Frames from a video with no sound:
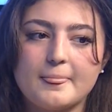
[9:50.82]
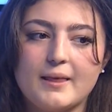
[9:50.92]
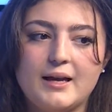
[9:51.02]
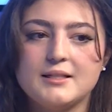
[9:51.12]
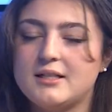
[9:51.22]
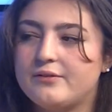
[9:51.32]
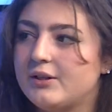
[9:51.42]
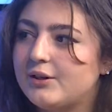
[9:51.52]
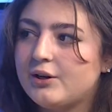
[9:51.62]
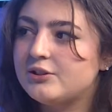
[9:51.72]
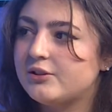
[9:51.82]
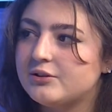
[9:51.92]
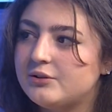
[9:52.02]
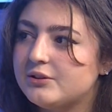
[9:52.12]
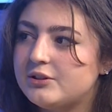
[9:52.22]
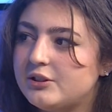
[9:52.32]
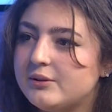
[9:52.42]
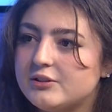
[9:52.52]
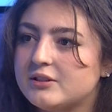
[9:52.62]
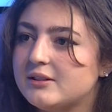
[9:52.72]
And it's definitely encouraged other students to do
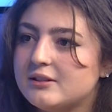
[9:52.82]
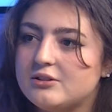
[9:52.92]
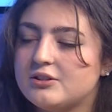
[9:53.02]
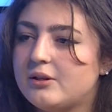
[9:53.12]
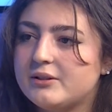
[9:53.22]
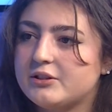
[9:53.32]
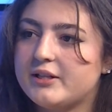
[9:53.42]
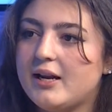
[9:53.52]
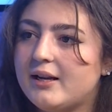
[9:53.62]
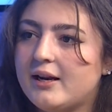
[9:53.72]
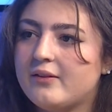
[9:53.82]
it just because it's just so entertaining.